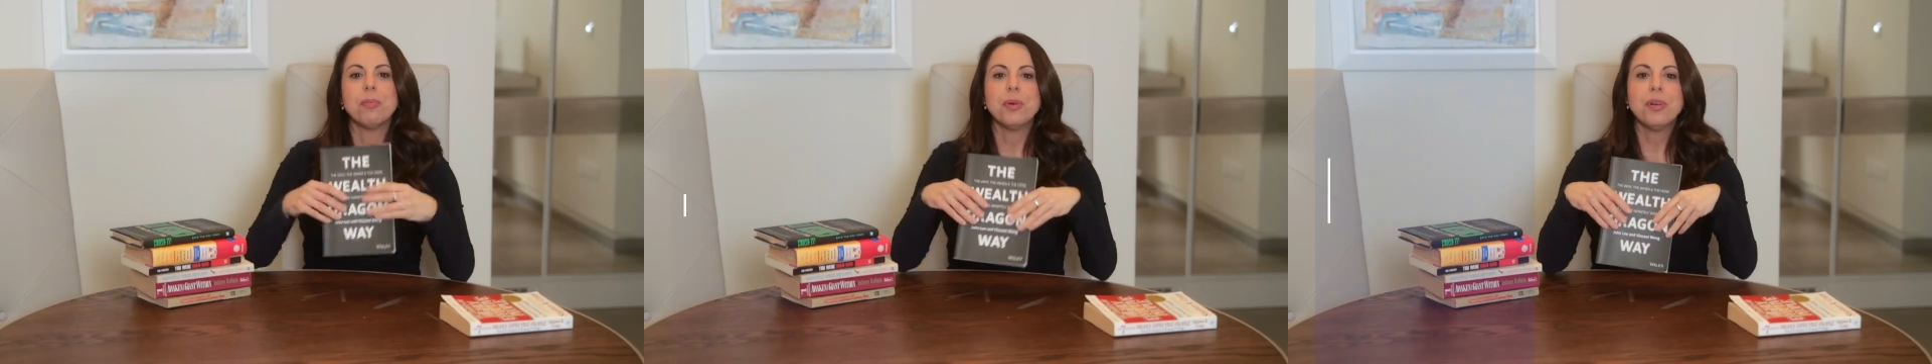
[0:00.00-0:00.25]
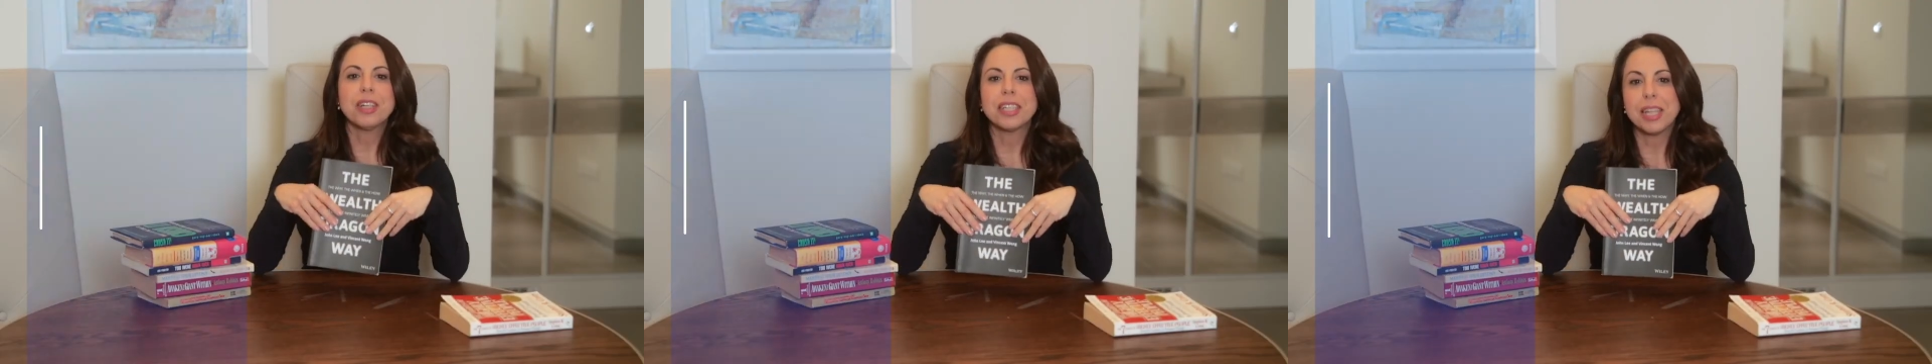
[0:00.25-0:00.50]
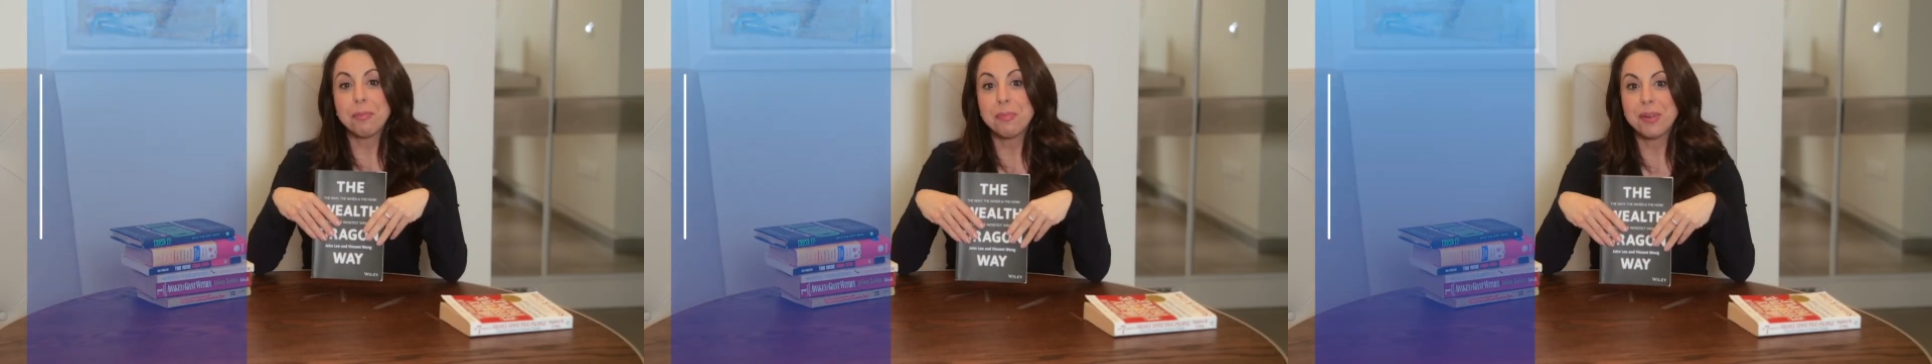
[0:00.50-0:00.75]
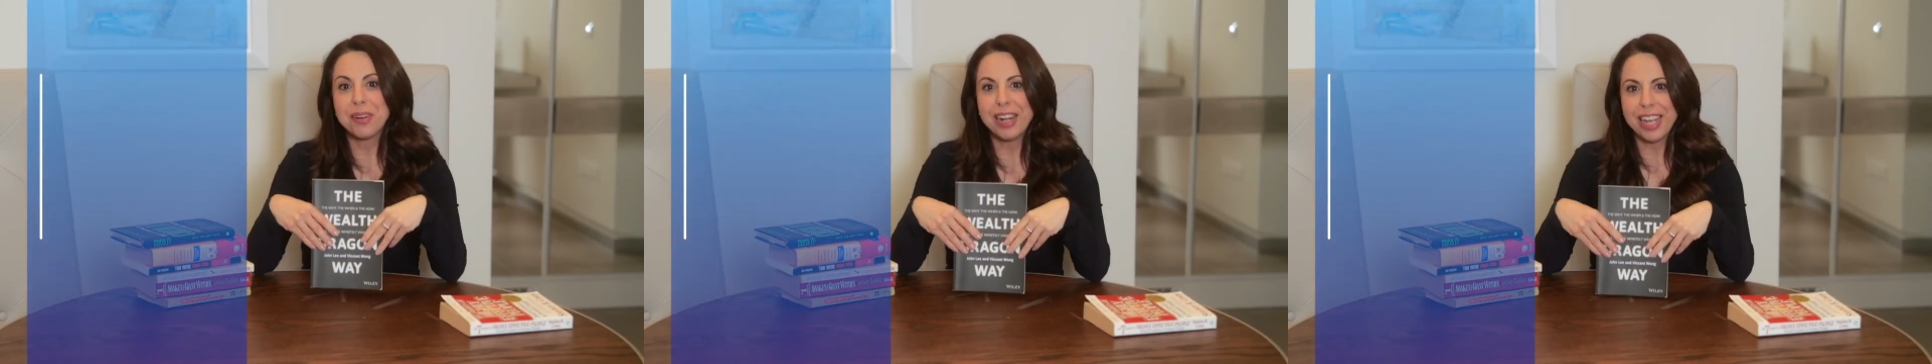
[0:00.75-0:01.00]
Book
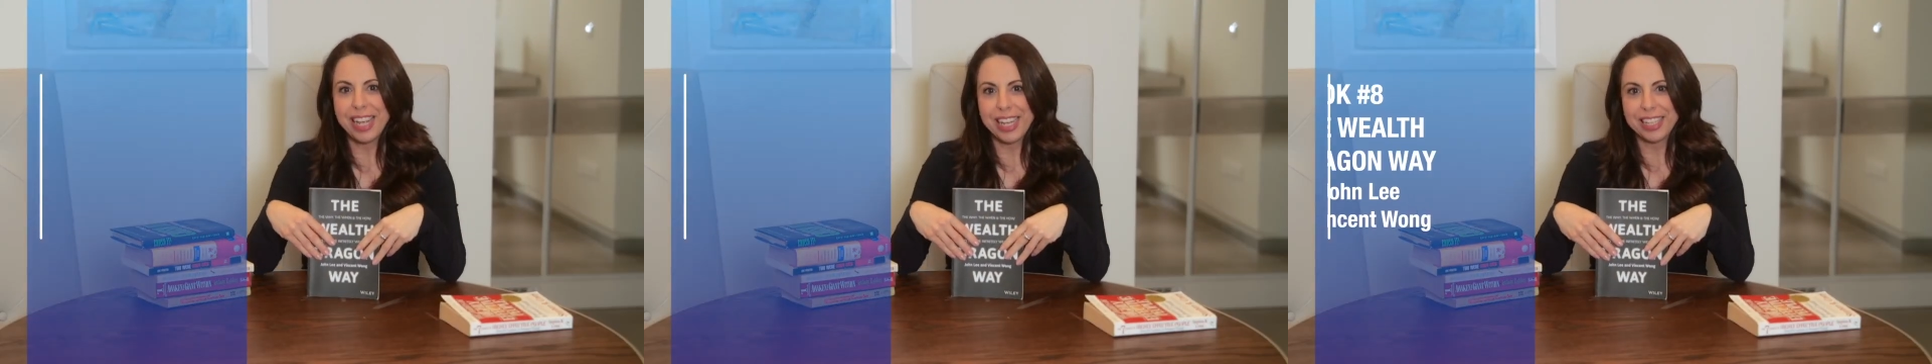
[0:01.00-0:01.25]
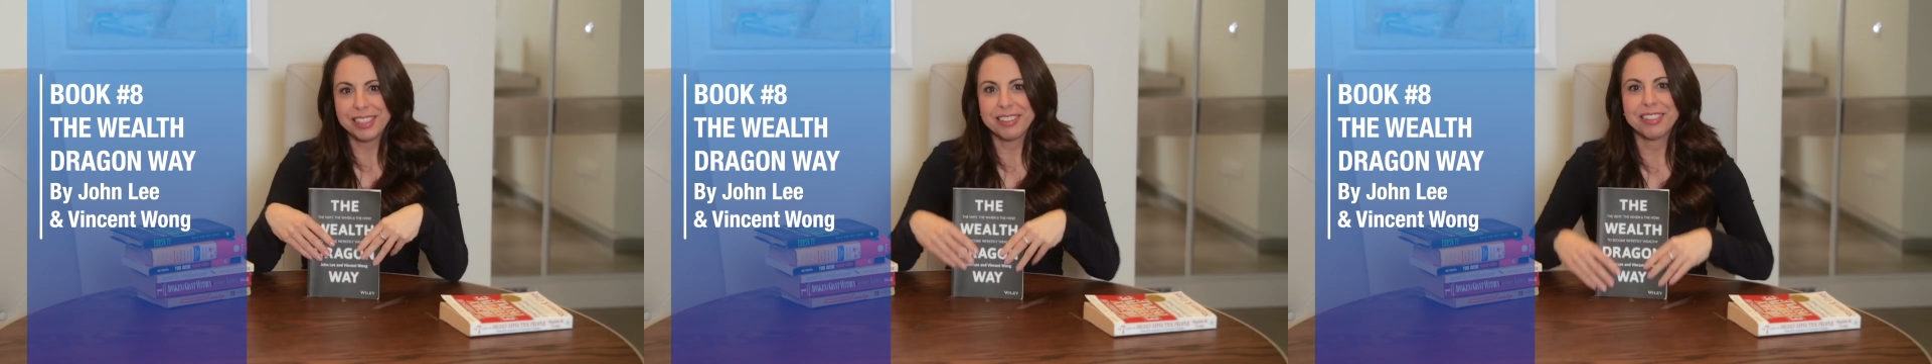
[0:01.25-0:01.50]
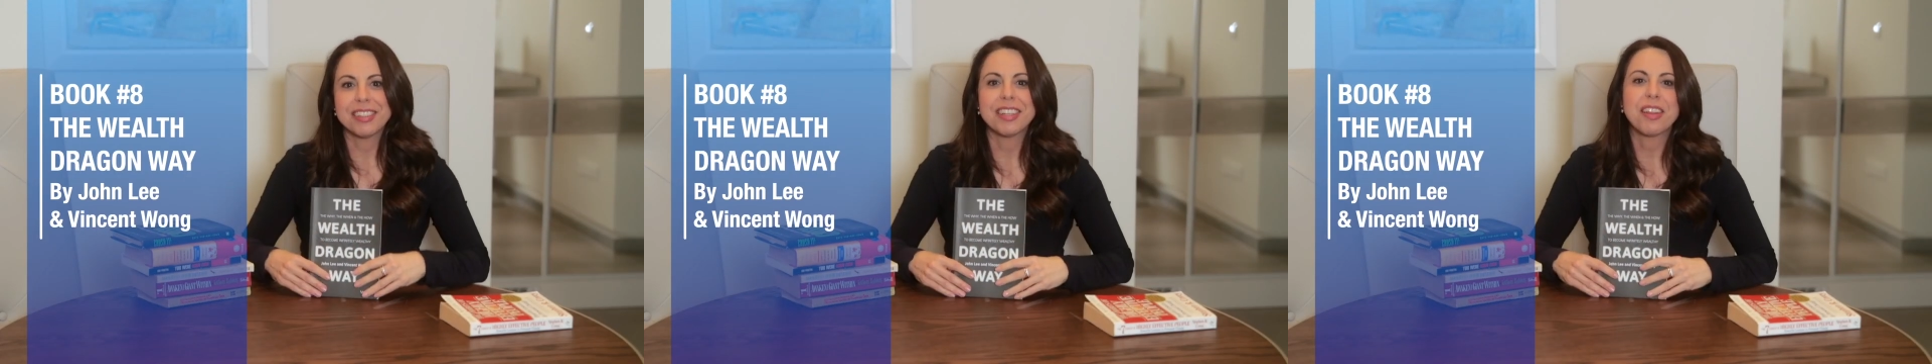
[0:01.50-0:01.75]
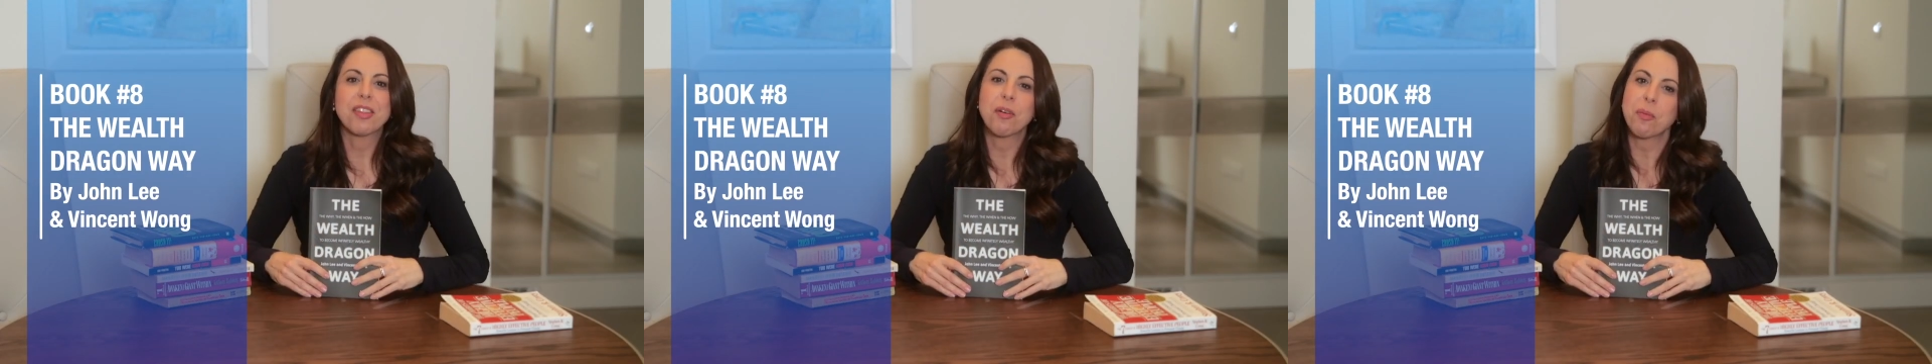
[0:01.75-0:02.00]
number eight,
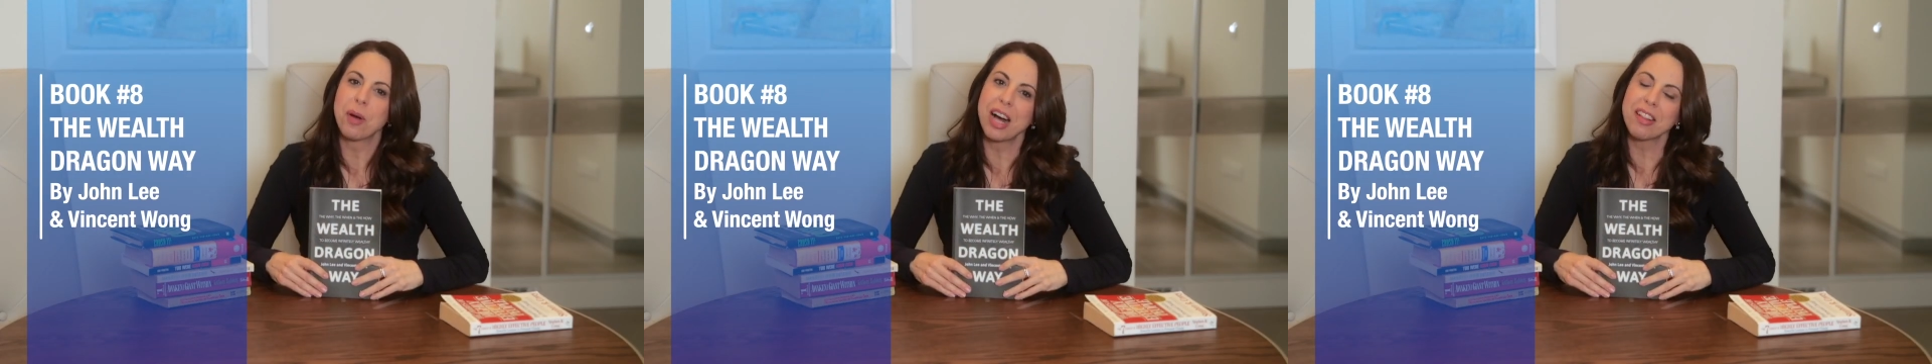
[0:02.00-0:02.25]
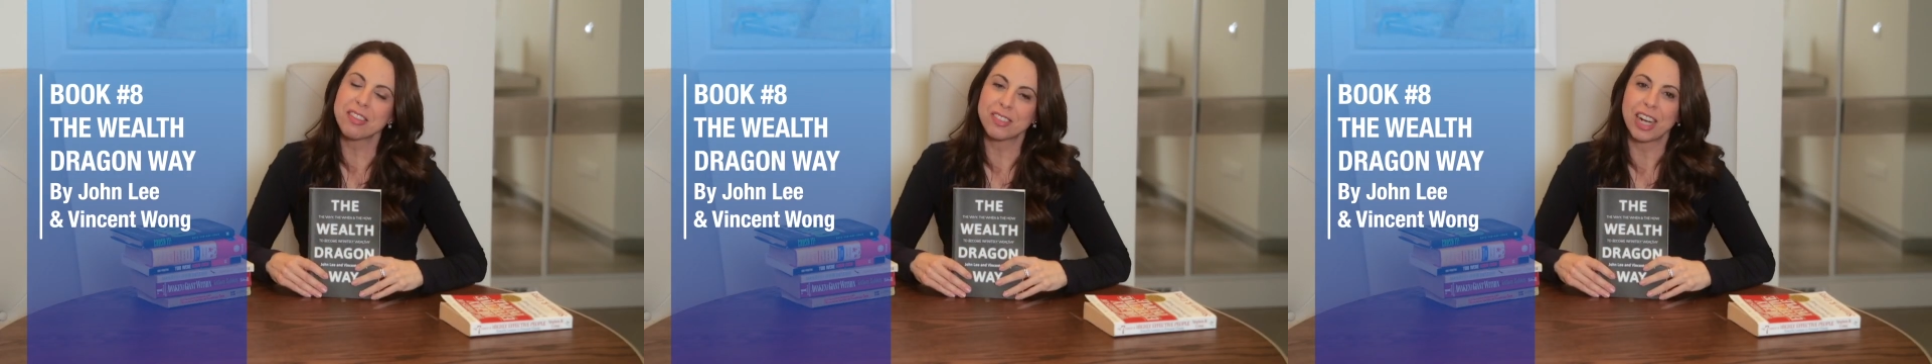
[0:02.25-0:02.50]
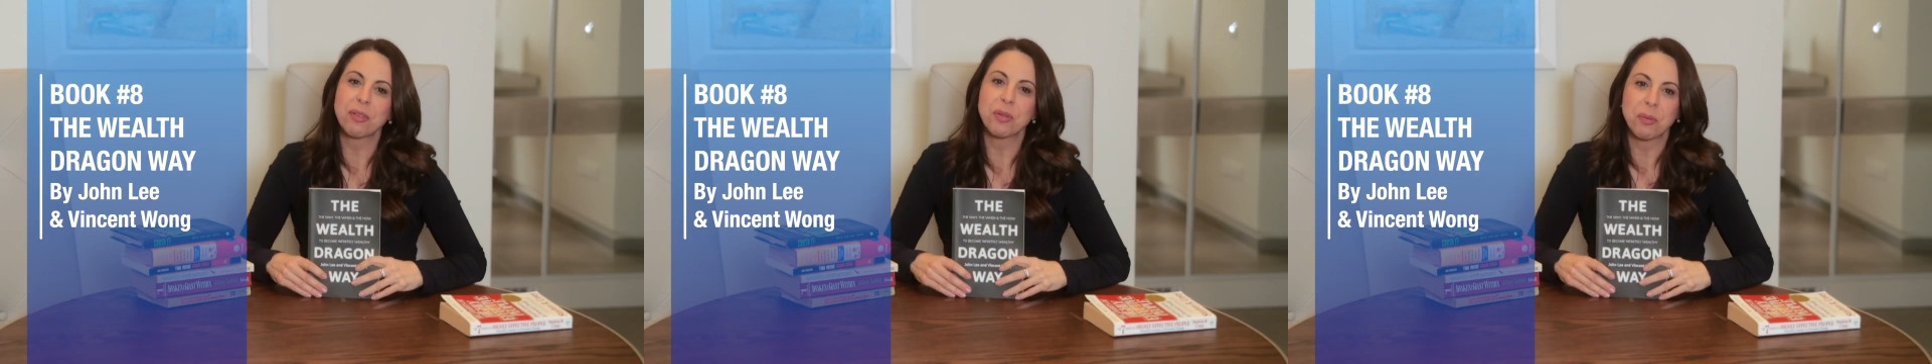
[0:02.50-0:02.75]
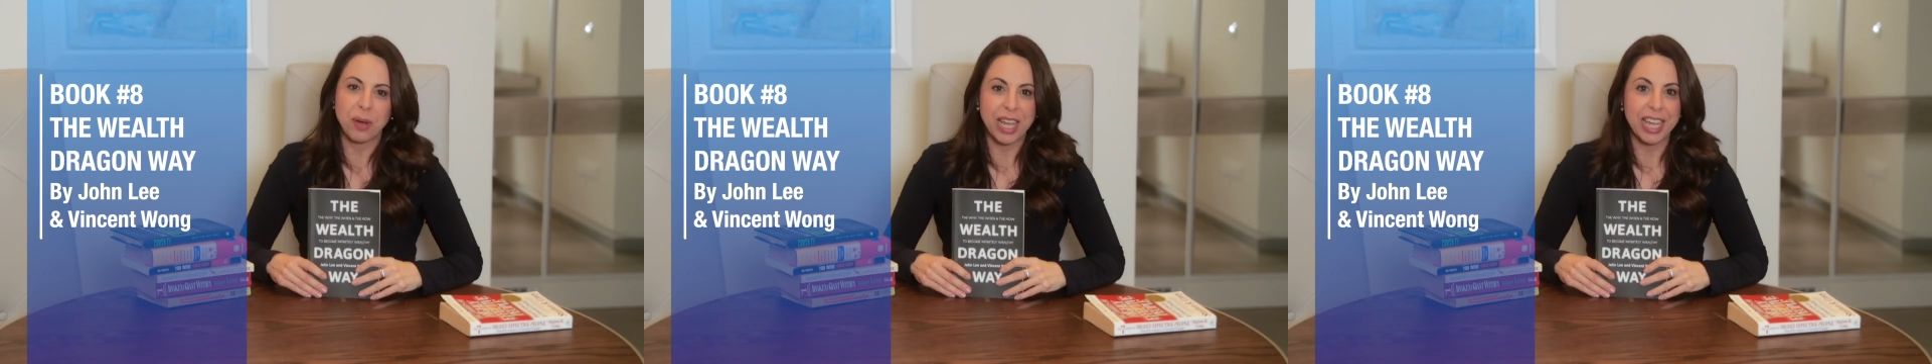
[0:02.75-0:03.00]
The Wealth
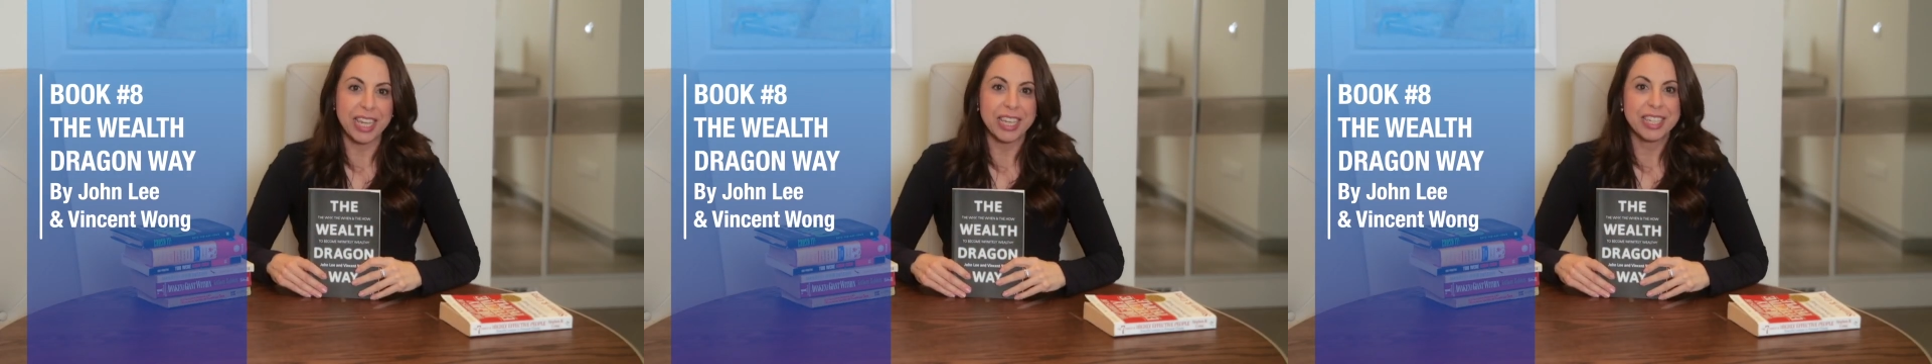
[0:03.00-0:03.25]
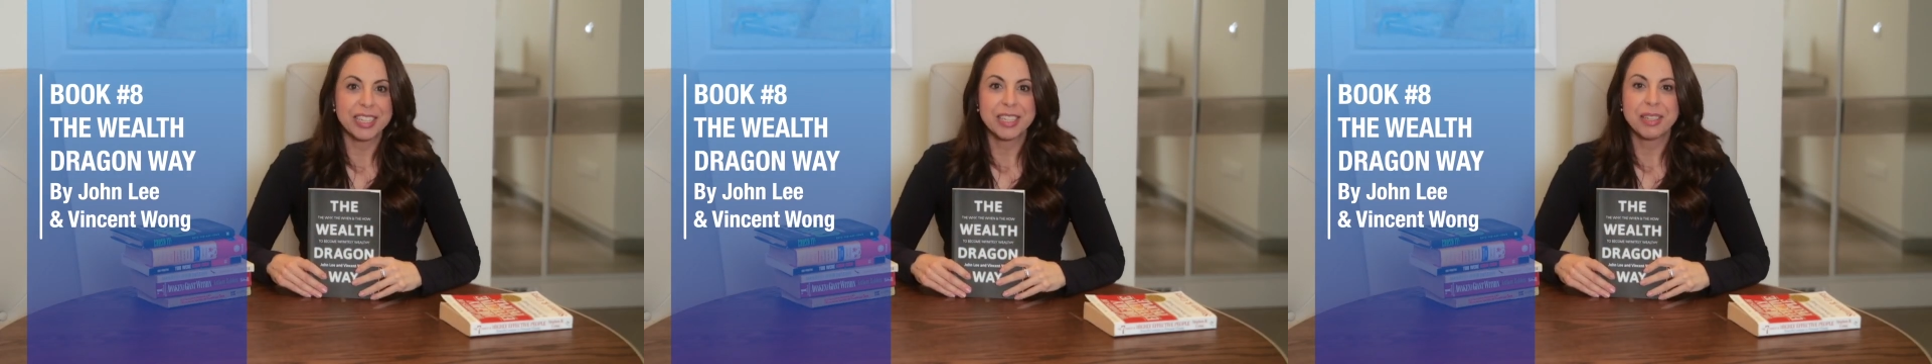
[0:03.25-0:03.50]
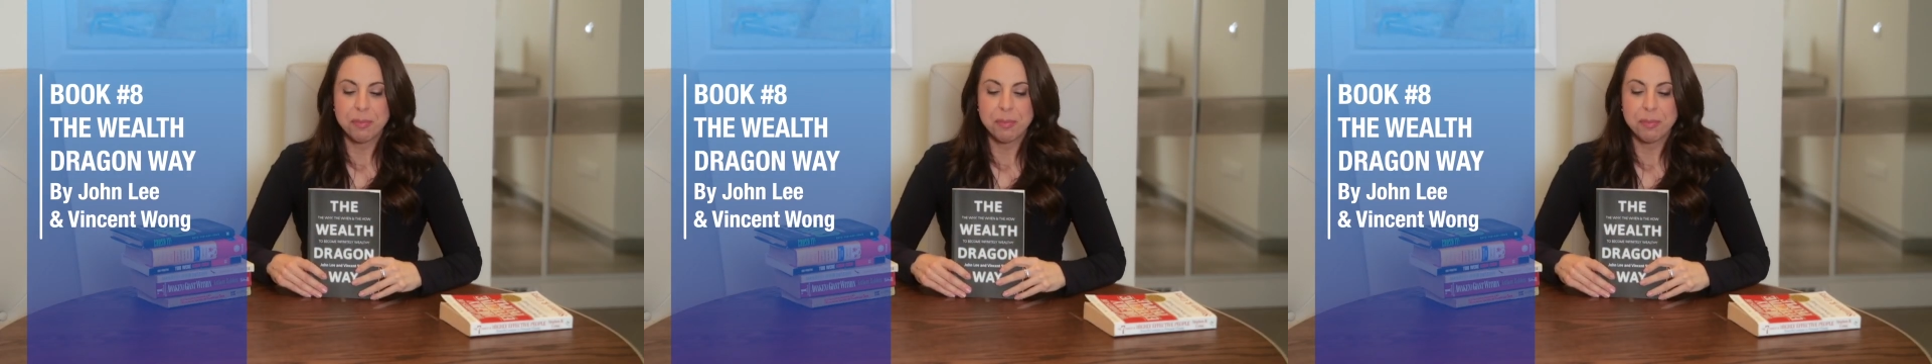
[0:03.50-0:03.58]
Dragon Way